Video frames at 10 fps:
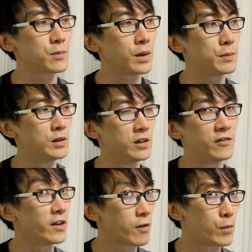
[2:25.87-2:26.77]
people who've
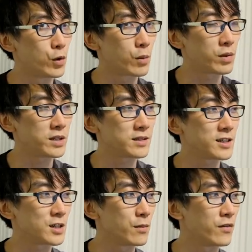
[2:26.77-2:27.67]
never bought a
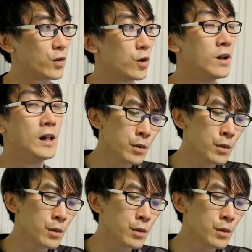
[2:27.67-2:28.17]
PlayStation before.